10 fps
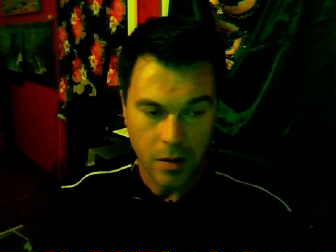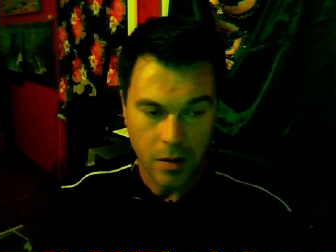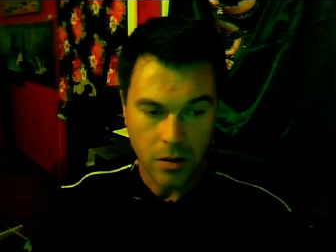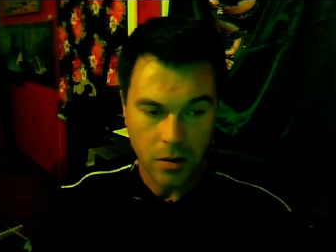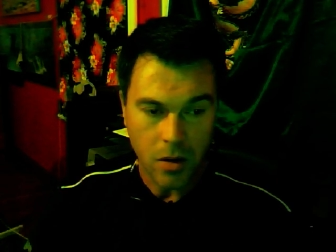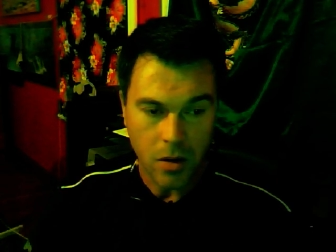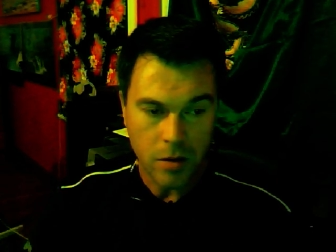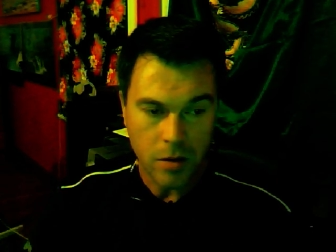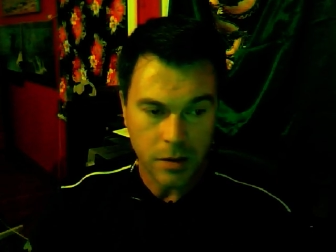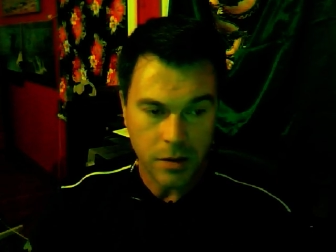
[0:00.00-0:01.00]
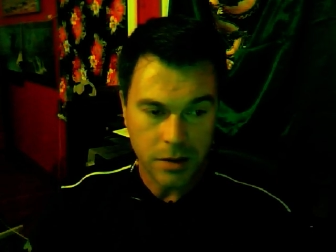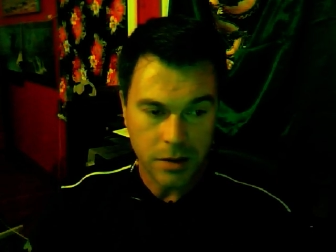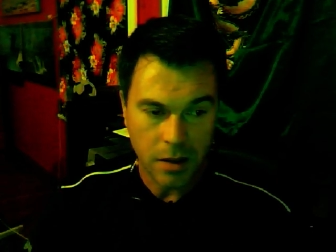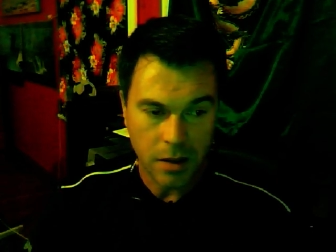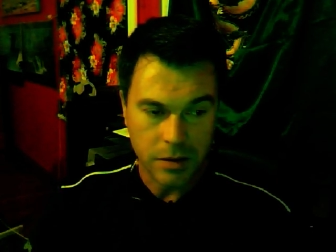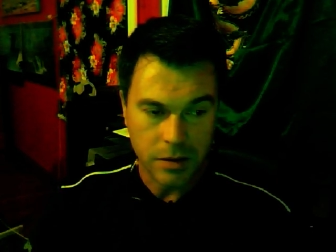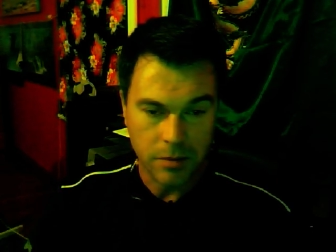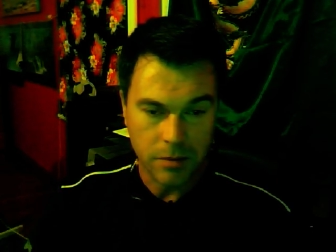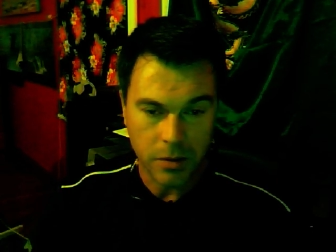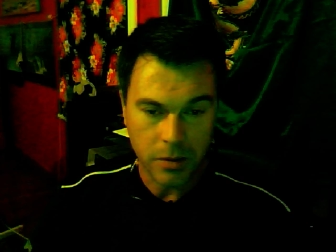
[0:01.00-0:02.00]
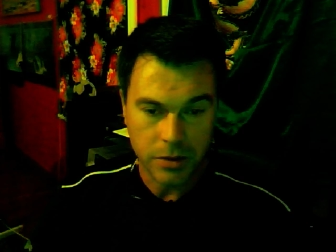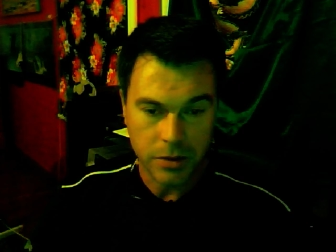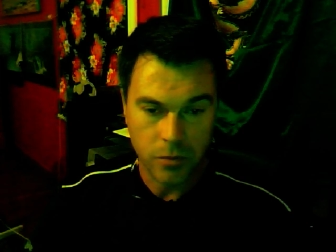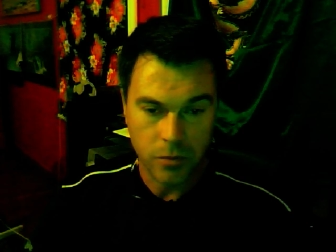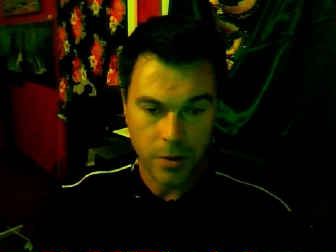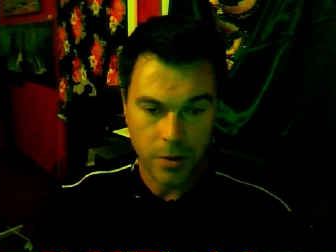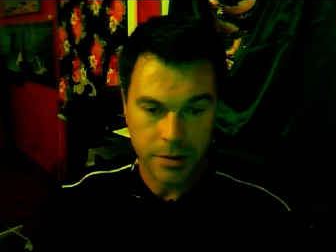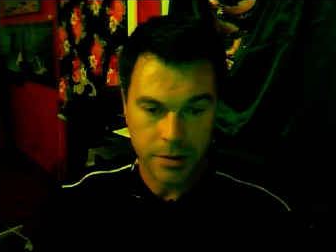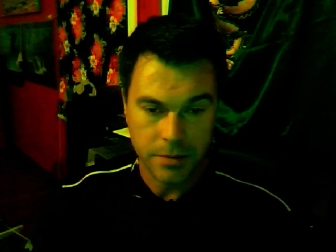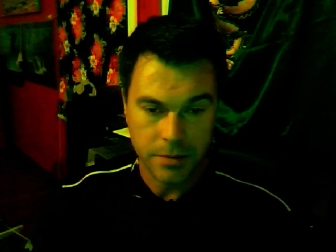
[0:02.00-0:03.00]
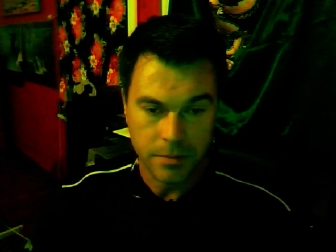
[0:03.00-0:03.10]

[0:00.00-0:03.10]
Conquer by silence the bondage of words